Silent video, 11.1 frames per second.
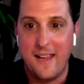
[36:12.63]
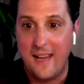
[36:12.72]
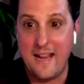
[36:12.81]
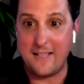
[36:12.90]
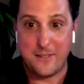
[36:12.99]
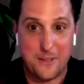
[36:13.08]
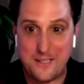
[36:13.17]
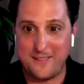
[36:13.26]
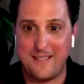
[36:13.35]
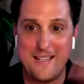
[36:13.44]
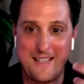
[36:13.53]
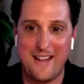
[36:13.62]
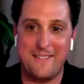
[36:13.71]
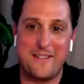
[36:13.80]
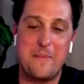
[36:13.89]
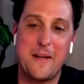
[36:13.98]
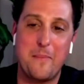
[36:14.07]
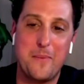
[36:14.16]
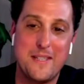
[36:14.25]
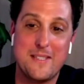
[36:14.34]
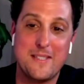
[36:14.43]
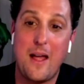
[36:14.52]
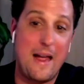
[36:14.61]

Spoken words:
And I started kind of coming up with this.